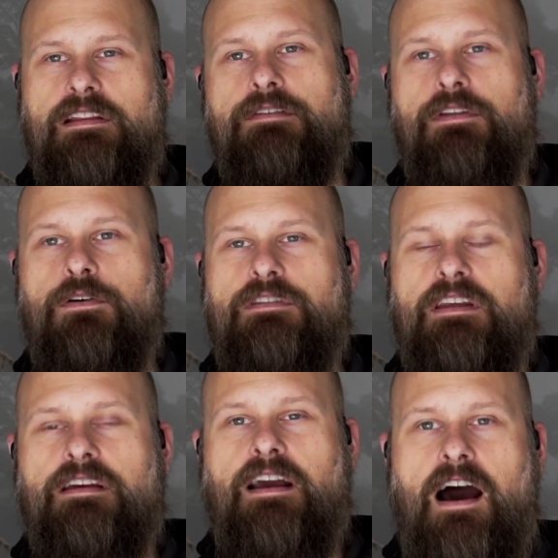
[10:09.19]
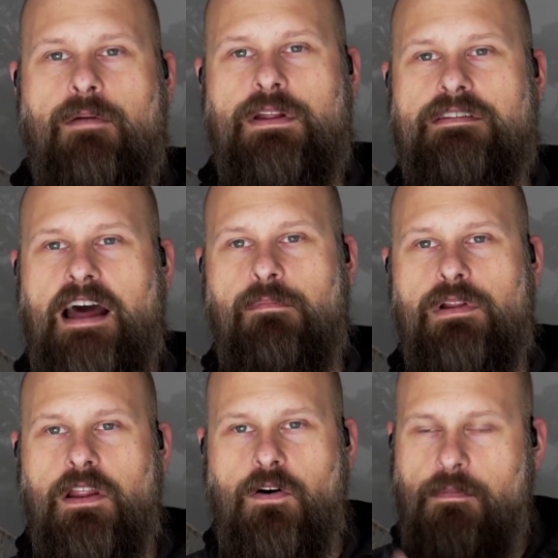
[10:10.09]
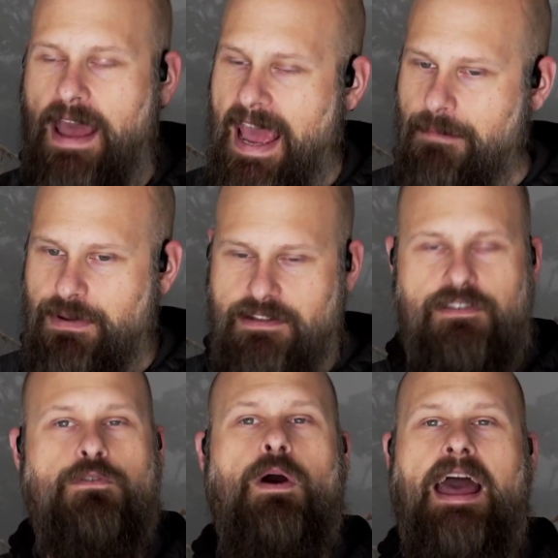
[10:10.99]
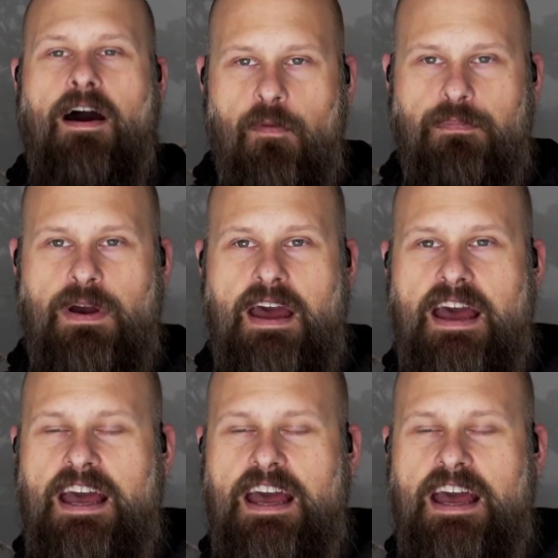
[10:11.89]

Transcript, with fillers: leave those in the comments down below. I'm happy to help.